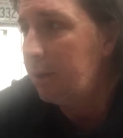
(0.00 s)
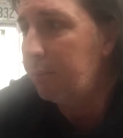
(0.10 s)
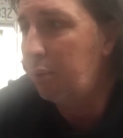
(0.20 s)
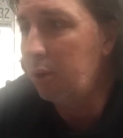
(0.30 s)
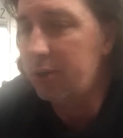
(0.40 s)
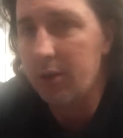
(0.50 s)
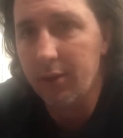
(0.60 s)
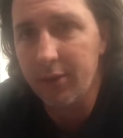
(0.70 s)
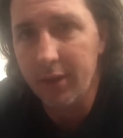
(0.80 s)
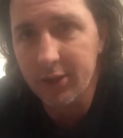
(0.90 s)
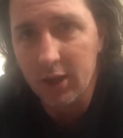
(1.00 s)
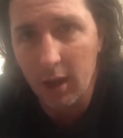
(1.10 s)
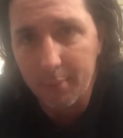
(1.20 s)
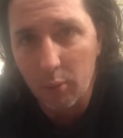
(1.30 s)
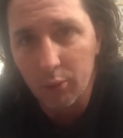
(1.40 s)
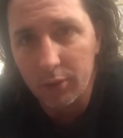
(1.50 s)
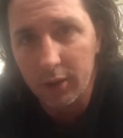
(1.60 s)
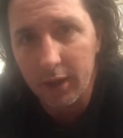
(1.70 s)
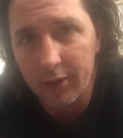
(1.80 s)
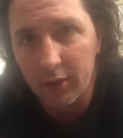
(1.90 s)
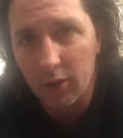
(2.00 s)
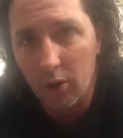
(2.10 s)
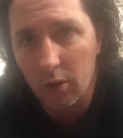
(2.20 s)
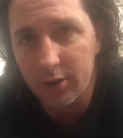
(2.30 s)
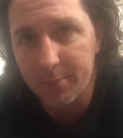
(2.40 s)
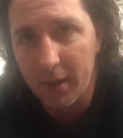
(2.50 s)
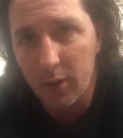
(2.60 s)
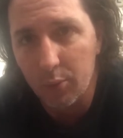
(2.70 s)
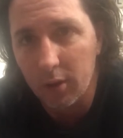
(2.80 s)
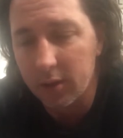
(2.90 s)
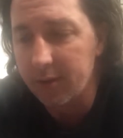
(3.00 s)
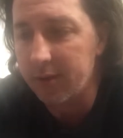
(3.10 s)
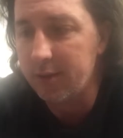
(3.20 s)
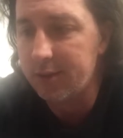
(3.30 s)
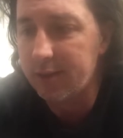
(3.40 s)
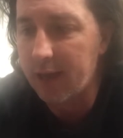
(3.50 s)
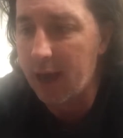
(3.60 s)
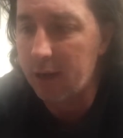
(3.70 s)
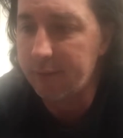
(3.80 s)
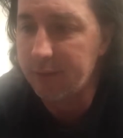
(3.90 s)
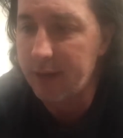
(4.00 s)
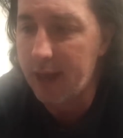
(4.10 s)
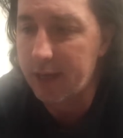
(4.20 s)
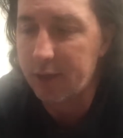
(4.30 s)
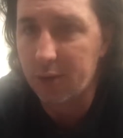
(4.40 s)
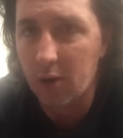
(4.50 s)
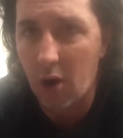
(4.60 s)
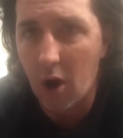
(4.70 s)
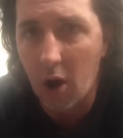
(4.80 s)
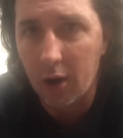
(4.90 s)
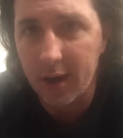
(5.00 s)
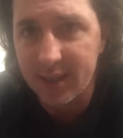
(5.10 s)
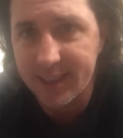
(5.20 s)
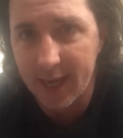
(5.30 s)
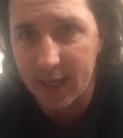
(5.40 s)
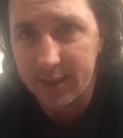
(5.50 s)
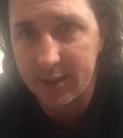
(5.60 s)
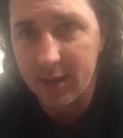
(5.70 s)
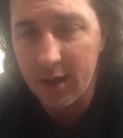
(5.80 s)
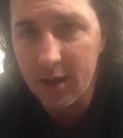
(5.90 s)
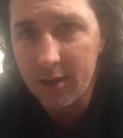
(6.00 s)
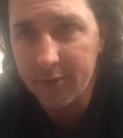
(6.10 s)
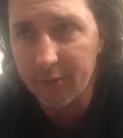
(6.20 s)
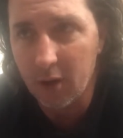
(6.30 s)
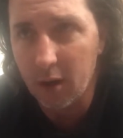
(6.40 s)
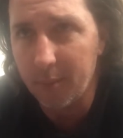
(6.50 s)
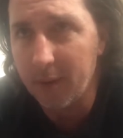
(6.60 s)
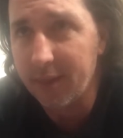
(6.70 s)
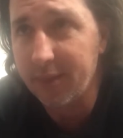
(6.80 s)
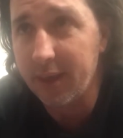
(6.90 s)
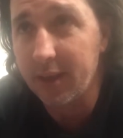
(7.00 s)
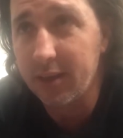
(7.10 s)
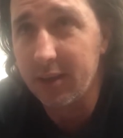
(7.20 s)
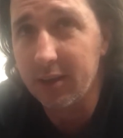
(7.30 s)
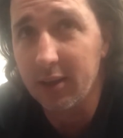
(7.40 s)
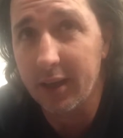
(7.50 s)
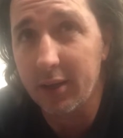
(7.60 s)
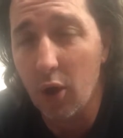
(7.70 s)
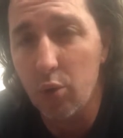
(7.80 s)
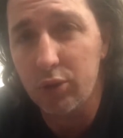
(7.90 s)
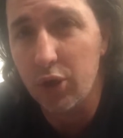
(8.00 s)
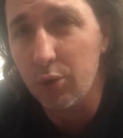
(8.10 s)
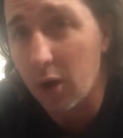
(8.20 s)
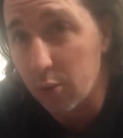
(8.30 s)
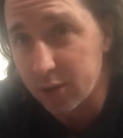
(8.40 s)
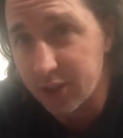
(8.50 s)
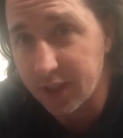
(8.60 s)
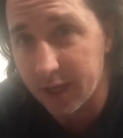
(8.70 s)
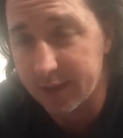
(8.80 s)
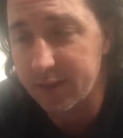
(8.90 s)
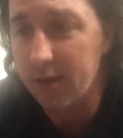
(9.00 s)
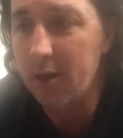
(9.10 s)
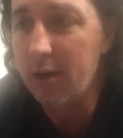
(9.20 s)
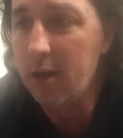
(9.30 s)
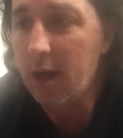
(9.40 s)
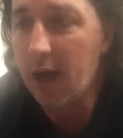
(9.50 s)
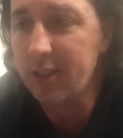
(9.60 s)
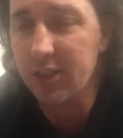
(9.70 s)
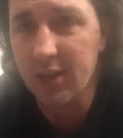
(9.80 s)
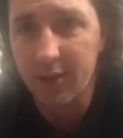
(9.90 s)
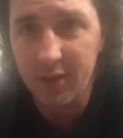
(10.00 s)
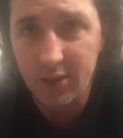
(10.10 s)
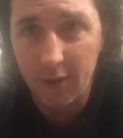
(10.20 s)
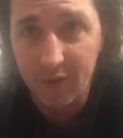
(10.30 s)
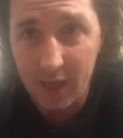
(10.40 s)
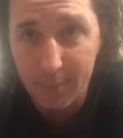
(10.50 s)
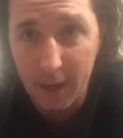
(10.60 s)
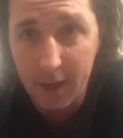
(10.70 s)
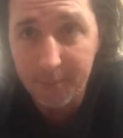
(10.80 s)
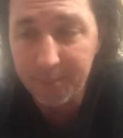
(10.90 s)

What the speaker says: put this cup holder in their cars and made it work. This is out of an Acura RSX from I think like 02 to 06. I just got this off of eBay.